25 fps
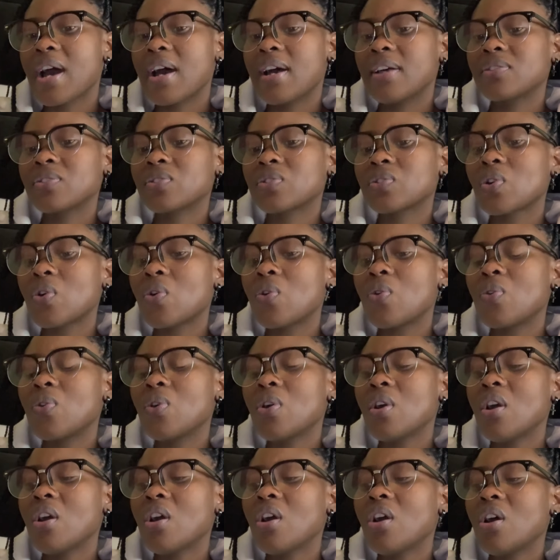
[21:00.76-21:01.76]
So
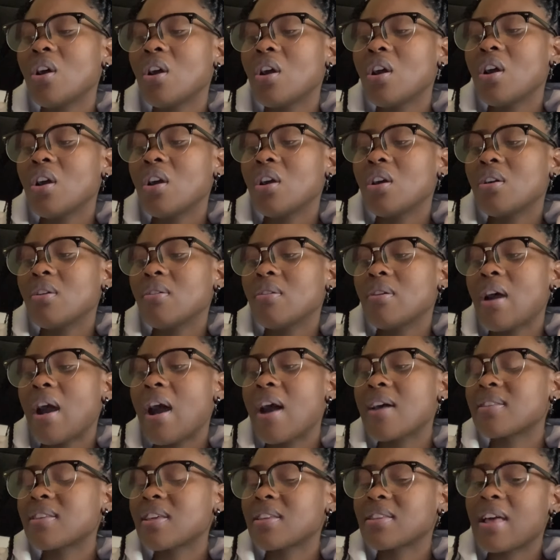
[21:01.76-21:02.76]

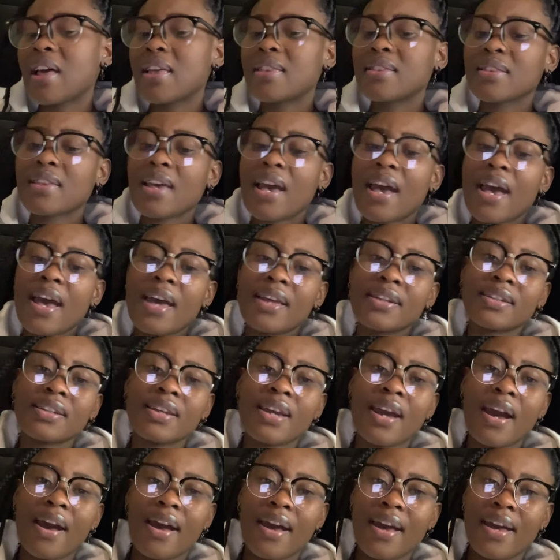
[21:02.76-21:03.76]
other than that,
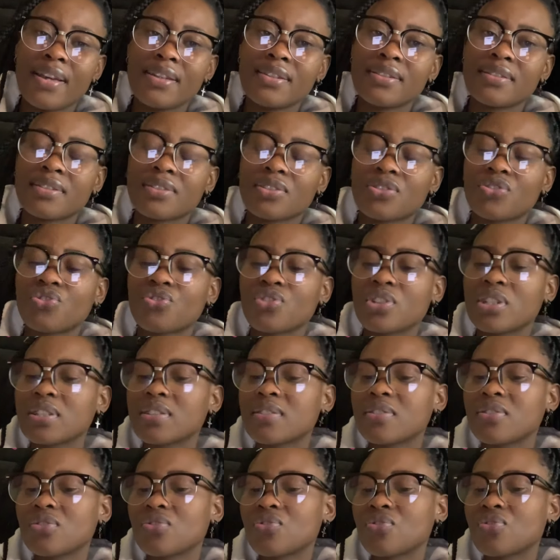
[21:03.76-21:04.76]
guys, stress is